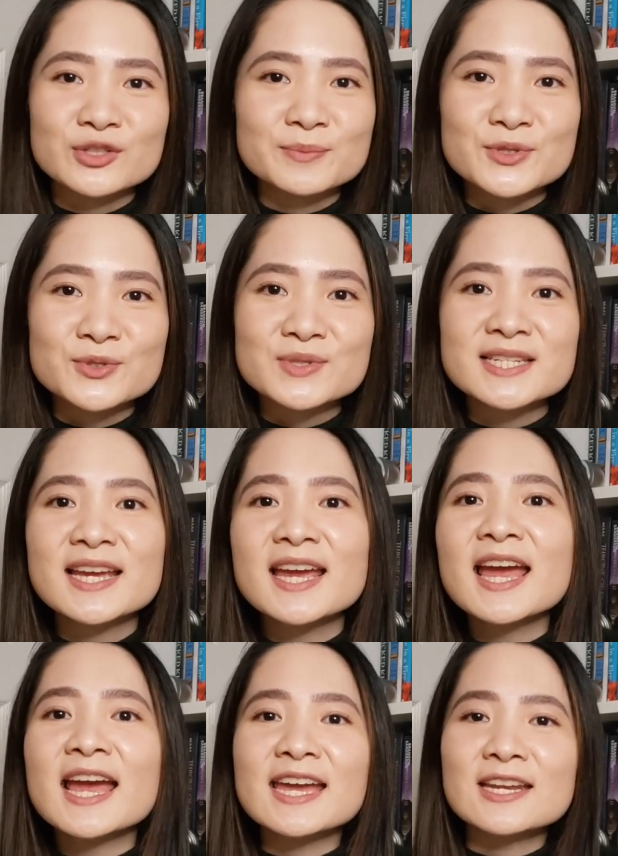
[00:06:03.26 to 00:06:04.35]
uploads,
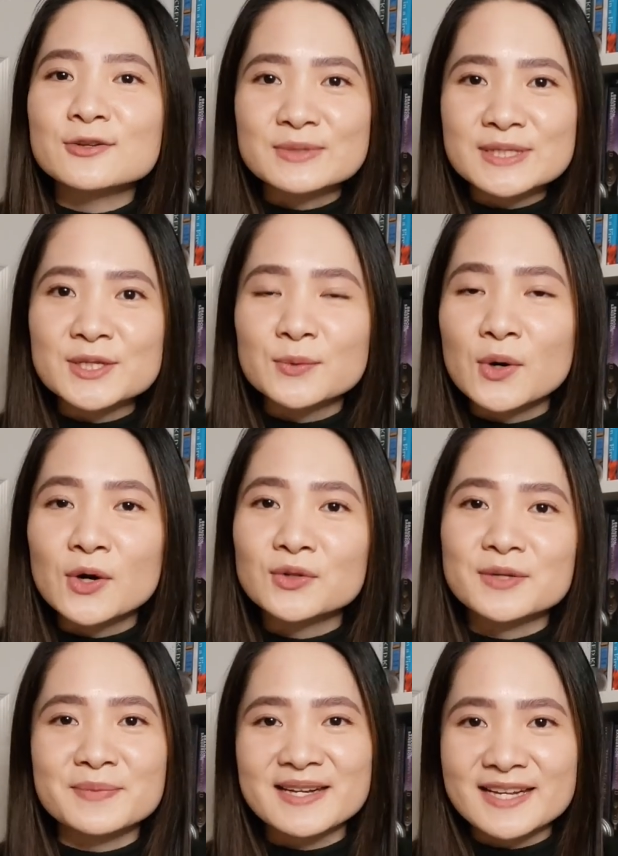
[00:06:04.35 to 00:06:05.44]
and I'll see you all
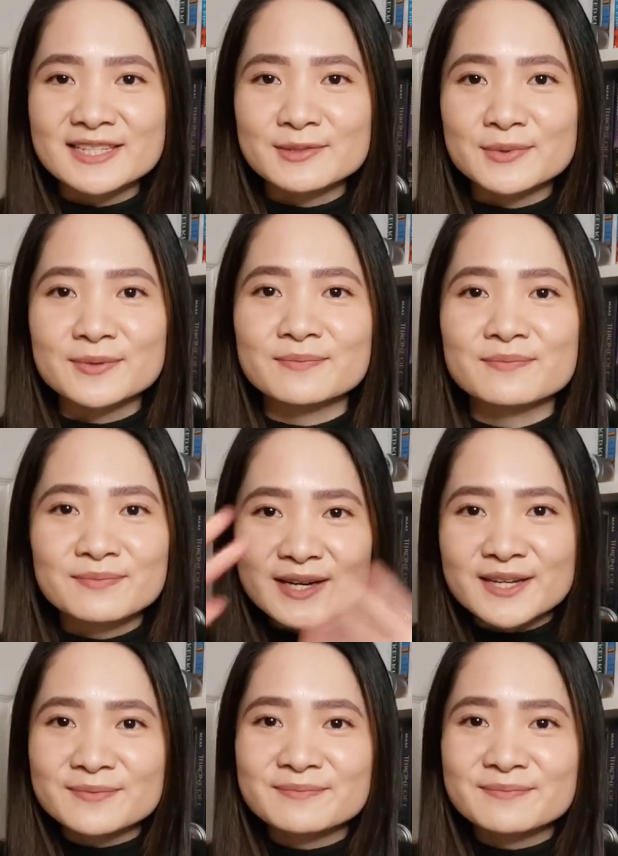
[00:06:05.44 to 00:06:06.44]
in my next one. Bye!